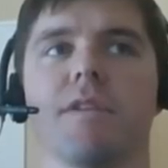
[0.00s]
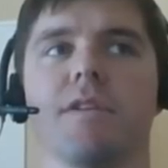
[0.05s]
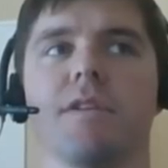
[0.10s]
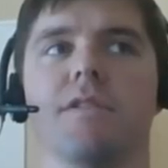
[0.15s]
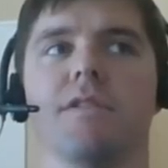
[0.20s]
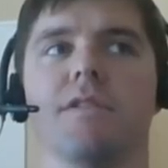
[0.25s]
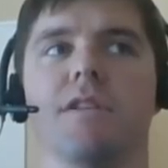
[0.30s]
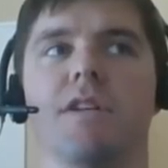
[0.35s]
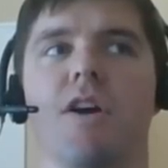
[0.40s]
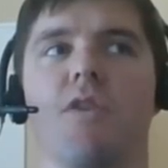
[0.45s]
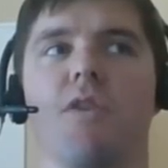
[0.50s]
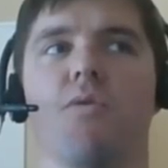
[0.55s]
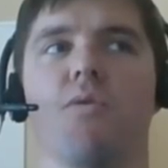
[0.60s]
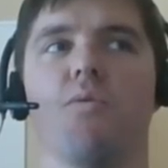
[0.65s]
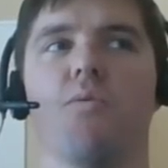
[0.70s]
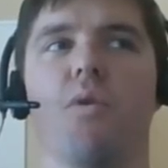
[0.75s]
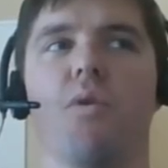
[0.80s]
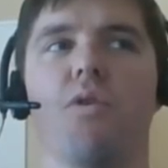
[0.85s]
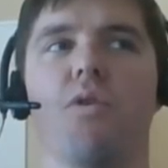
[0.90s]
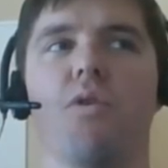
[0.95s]
know,
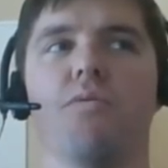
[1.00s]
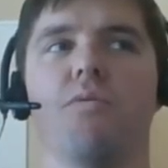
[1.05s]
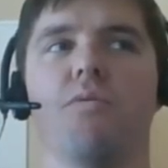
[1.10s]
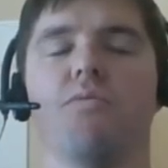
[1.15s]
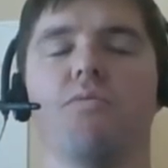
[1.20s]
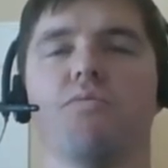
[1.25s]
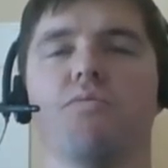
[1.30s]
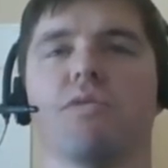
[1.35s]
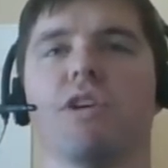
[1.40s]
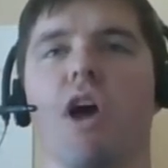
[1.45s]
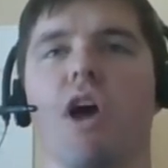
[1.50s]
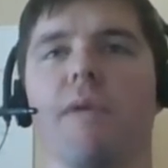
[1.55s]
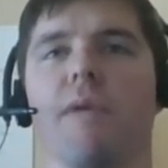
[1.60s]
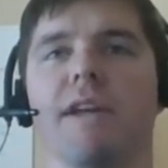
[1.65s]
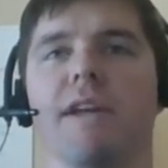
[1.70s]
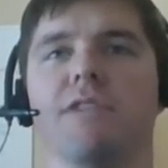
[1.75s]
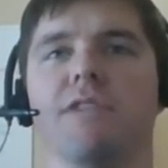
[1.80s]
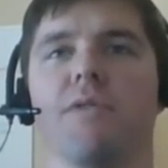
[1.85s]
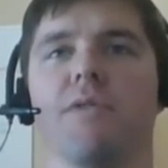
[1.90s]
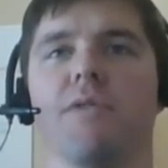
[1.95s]
we'll go
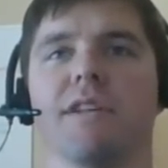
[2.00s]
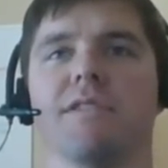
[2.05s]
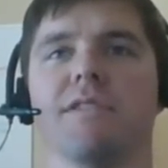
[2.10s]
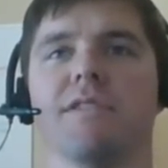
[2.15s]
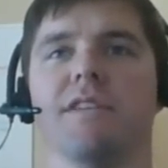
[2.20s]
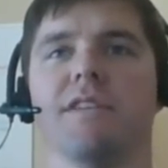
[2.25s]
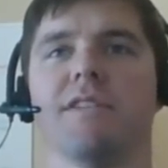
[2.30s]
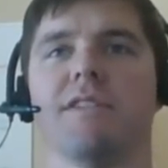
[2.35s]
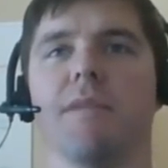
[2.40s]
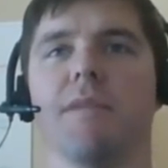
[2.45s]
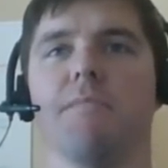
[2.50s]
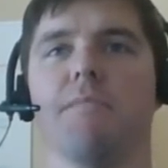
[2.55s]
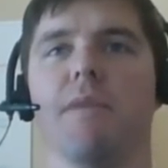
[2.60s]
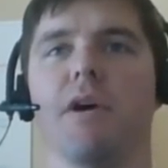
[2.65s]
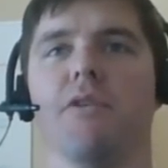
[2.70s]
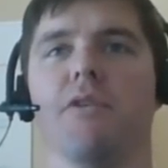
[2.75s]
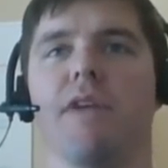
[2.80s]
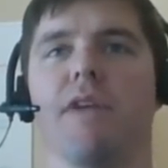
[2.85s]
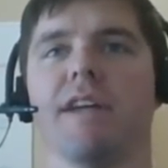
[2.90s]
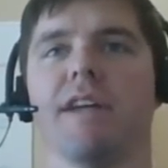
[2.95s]
into existing
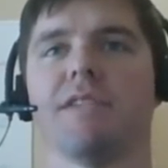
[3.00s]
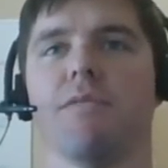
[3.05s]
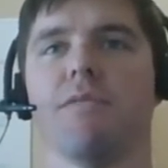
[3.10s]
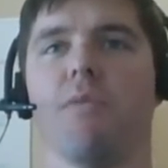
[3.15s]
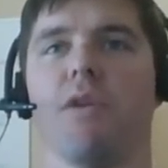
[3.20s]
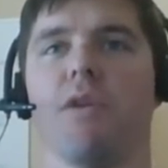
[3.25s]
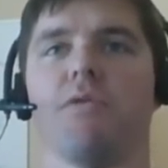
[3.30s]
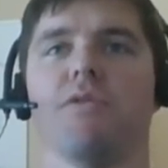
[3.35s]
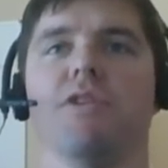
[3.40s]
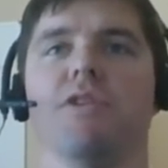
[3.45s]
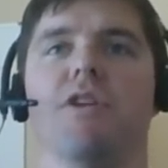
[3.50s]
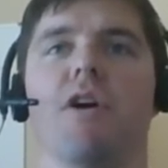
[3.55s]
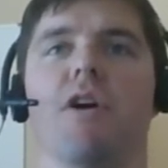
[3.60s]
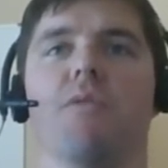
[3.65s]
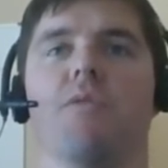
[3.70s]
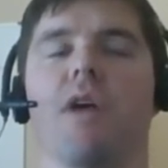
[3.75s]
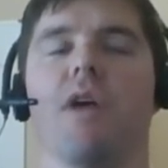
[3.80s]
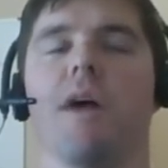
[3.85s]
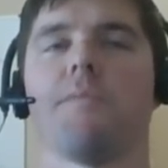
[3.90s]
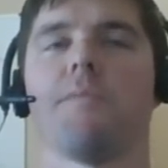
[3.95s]
buildings and whether, you know,
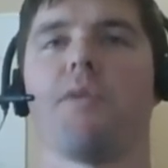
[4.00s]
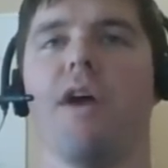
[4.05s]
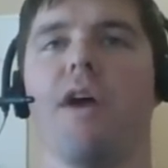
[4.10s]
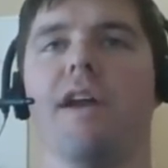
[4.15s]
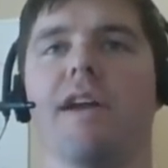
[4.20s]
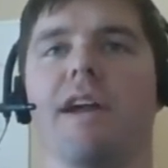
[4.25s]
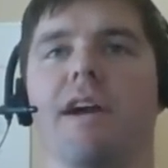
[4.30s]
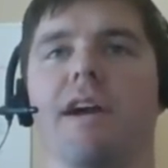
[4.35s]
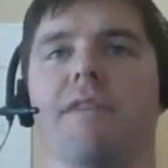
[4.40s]
we're upgrading them